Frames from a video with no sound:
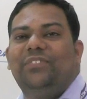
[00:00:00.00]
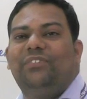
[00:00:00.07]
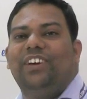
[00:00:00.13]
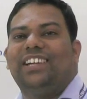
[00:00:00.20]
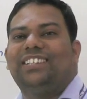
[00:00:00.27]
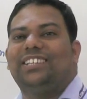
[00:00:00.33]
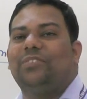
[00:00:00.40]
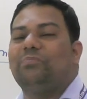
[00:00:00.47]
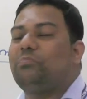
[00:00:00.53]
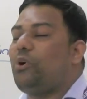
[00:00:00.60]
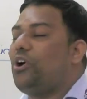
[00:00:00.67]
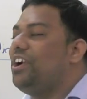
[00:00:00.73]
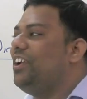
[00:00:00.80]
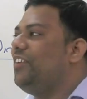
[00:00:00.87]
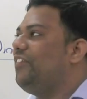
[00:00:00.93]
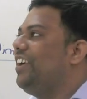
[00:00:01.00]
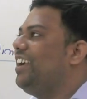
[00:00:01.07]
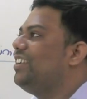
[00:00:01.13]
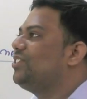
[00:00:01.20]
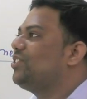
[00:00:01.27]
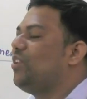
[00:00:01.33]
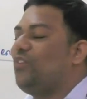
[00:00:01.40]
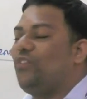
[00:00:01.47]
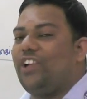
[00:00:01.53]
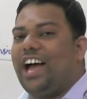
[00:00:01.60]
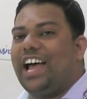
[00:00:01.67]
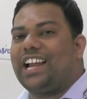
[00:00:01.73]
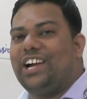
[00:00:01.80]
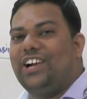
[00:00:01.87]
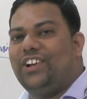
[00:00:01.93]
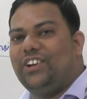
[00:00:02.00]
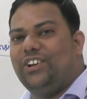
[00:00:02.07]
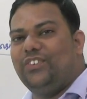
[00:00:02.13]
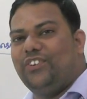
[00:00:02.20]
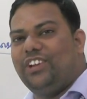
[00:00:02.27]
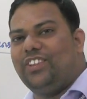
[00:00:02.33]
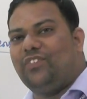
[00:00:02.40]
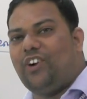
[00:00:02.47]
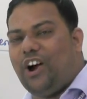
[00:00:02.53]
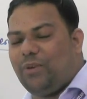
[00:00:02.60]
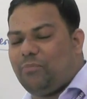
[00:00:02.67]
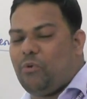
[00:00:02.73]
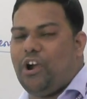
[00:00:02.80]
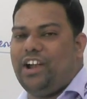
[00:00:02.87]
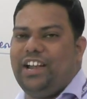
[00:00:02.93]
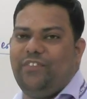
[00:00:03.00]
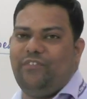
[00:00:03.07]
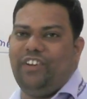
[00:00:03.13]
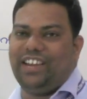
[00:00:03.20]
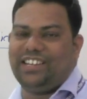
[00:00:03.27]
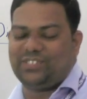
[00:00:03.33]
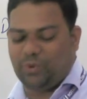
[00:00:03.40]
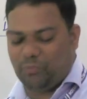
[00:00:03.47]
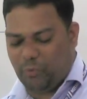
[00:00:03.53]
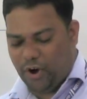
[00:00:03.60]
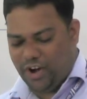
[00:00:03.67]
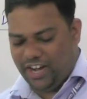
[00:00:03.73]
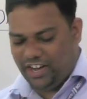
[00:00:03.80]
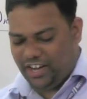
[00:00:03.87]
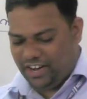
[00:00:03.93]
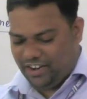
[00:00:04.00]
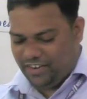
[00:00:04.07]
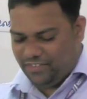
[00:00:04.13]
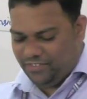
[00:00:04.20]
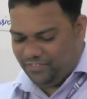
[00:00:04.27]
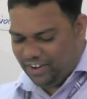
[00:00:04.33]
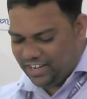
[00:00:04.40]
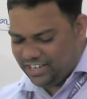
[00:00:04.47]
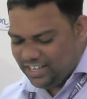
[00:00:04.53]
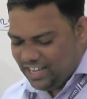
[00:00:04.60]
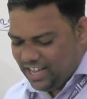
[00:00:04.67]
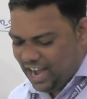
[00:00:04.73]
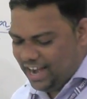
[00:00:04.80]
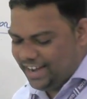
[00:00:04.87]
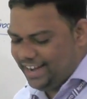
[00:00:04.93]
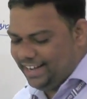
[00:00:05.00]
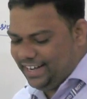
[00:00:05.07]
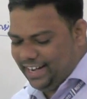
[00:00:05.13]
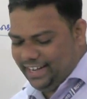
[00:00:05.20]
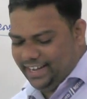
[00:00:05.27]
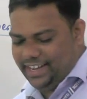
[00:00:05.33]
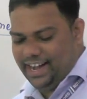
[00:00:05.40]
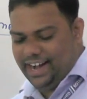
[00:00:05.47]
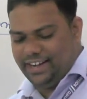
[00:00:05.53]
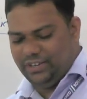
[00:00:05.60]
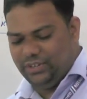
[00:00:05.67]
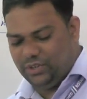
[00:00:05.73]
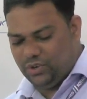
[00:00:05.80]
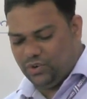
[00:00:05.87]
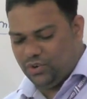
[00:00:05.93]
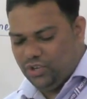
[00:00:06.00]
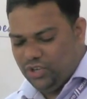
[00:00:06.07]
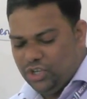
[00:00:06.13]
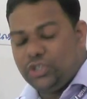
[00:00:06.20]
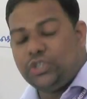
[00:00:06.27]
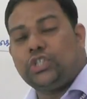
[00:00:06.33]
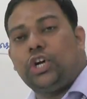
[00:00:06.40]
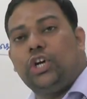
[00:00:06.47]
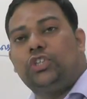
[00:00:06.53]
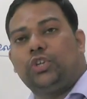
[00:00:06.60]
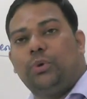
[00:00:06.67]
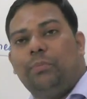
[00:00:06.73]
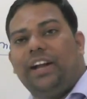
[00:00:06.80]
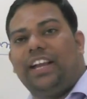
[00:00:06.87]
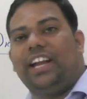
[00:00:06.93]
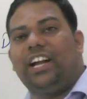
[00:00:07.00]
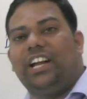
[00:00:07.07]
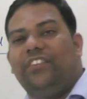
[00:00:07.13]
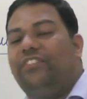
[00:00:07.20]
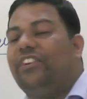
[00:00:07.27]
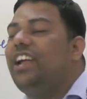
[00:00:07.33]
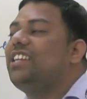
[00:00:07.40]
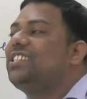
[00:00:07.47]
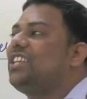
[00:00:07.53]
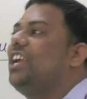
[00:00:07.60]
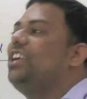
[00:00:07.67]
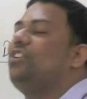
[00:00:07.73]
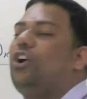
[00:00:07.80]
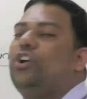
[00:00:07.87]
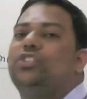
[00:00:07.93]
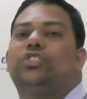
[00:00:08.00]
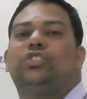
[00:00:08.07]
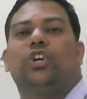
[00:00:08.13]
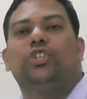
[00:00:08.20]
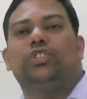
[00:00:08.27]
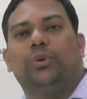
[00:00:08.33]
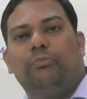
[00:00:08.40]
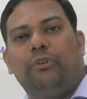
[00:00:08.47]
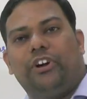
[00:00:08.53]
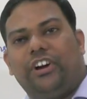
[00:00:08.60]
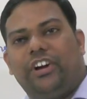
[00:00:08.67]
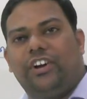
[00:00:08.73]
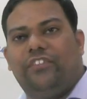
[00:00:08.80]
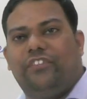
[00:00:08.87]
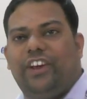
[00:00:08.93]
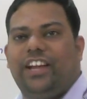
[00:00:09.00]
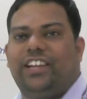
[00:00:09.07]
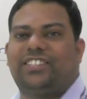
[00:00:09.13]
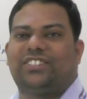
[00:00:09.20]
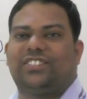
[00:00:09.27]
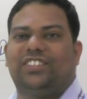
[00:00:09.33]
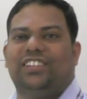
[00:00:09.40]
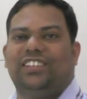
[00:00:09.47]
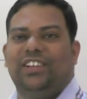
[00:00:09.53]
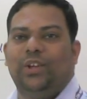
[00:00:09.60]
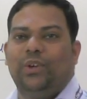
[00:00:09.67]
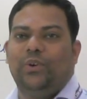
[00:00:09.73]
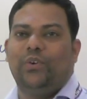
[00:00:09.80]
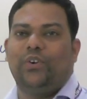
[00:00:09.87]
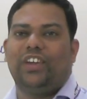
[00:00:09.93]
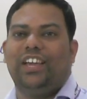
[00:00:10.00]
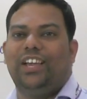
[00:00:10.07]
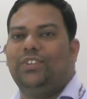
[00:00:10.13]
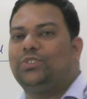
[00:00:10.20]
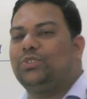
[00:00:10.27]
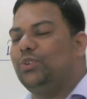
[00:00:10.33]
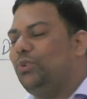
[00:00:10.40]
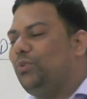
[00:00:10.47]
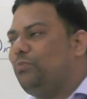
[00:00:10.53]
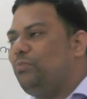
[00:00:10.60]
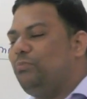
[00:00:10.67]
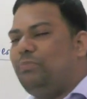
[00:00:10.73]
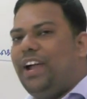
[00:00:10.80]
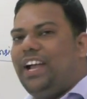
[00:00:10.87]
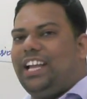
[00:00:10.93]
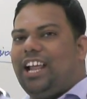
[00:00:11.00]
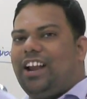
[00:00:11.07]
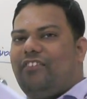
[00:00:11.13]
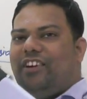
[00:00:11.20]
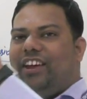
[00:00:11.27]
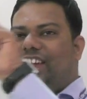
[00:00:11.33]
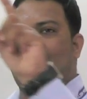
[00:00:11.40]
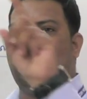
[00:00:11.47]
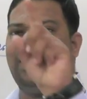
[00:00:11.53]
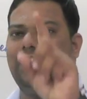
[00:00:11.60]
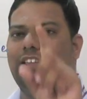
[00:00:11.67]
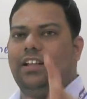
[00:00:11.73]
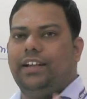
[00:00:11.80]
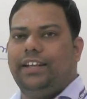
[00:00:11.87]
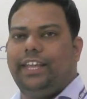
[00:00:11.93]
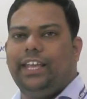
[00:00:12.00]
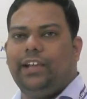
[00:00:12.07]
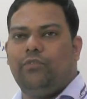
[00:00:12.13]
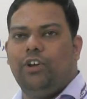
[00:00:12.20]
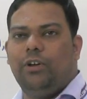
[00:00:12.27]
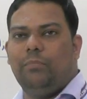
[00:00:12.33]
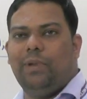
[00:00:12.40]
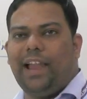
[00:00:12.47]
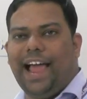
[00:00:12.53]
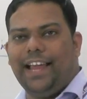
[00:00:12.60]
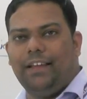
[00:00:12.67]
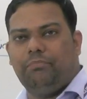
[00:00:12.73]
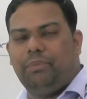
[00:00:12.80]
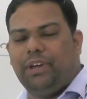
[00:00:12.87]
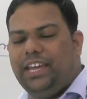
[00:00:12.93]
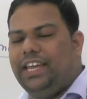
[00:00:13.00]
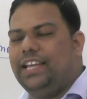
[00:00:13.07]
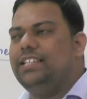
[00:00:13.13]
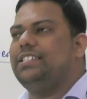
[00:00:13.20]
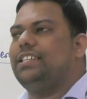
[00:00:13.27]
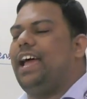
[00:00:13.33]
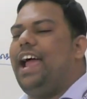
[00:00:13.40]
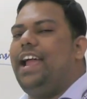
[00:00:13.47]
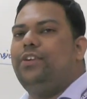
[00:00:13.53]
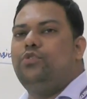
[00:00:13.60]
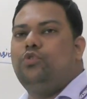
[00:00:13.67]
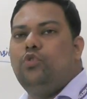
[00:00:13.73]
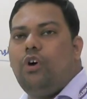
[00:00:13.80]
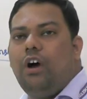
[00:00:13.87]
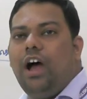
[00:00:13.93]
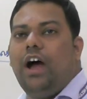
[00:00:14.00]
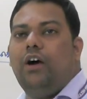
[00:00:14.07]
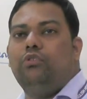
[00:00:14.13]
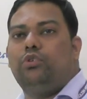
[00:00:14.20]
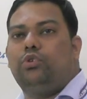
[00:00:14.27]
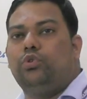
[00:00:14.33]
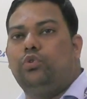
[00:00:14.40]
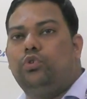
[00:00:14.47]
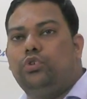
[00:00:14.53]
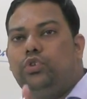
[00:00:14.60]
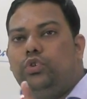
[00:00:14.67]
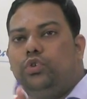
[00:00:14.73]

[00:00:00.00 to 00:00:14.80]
defects and point defects. So we are continue with what, point defects. So point defect again categorized into stoichiometric defects and non-stoichiometric defects. Okay, so better way, take one blank page and you have to